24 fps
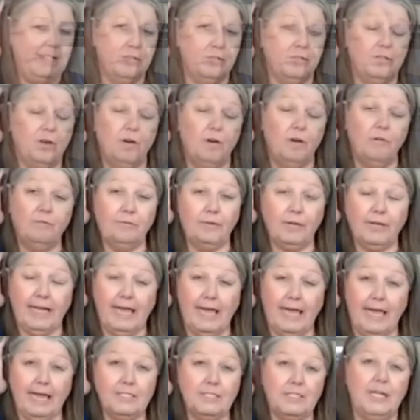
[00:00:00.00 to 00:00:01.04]
so don't
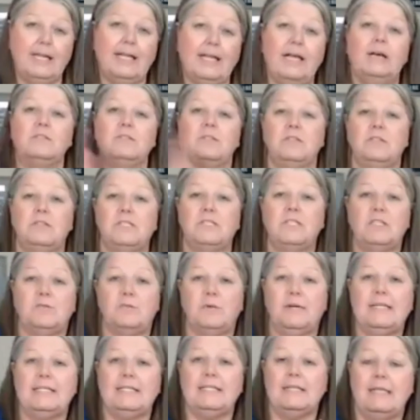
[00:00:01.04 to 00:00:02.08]
forget, check out Susie's
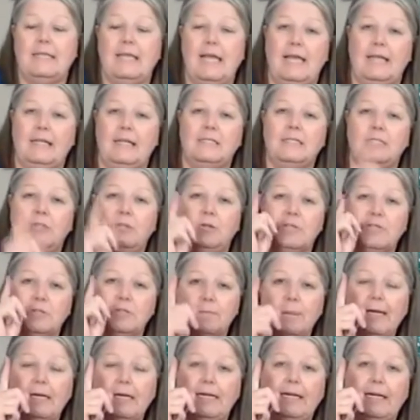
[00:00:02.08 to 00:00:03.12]
Recent Things. Use
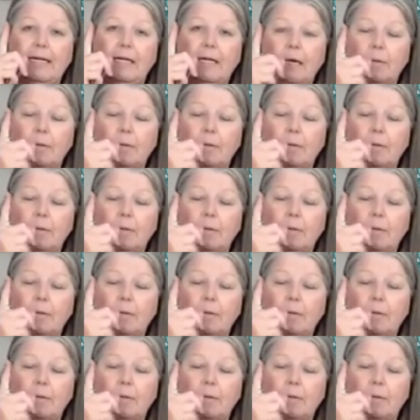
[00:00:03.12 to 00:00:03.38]
my link